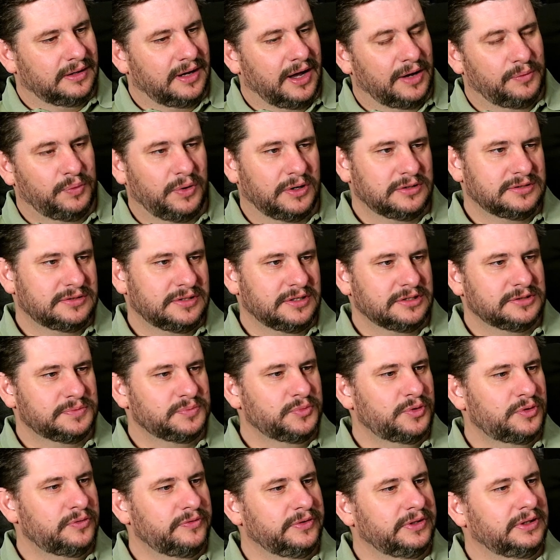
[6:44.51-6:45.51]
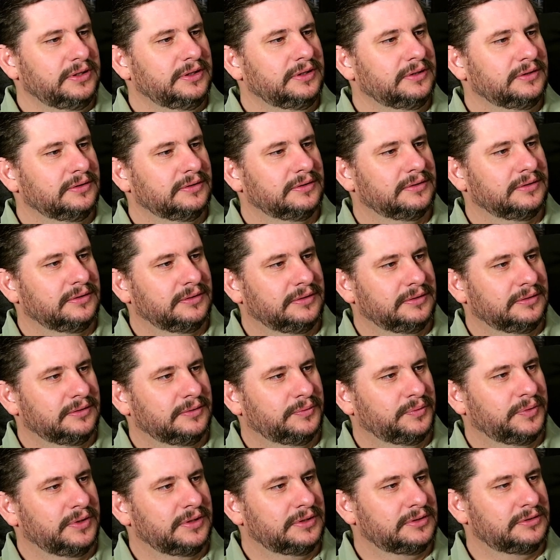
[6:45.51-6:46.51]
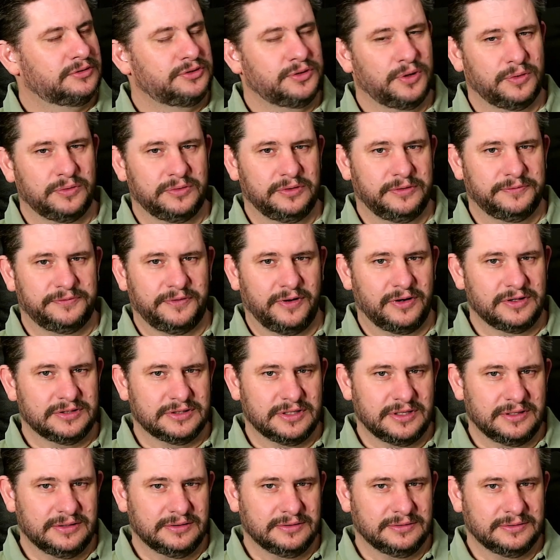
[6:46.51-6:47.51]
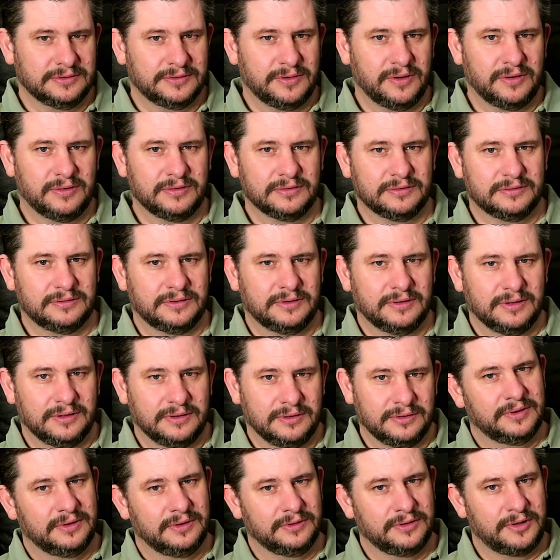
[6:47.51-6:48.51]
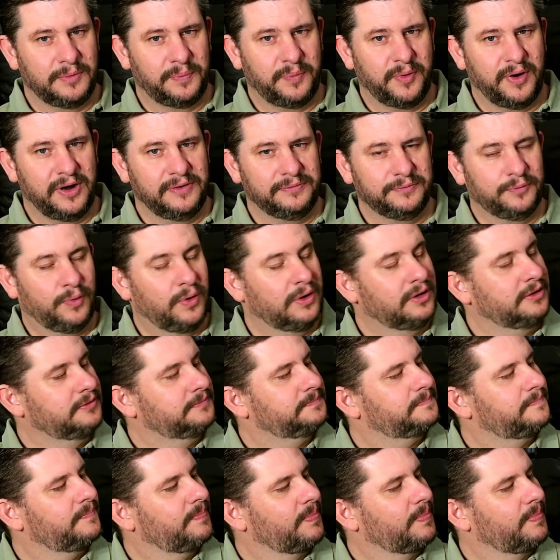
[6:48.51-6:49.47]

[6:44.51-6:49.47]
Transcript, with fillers: I watched this movie uh, with Jodie Foster called The Brave One